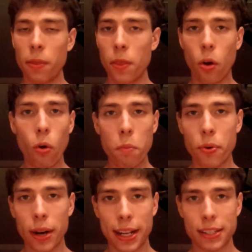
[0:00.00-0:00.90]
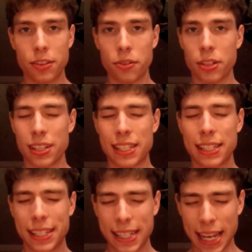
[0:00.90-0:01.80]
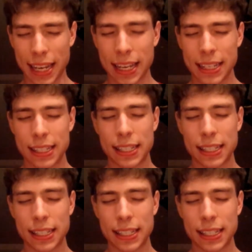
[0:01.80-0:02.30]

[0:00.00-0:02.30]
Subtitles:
The whole point is there's a sick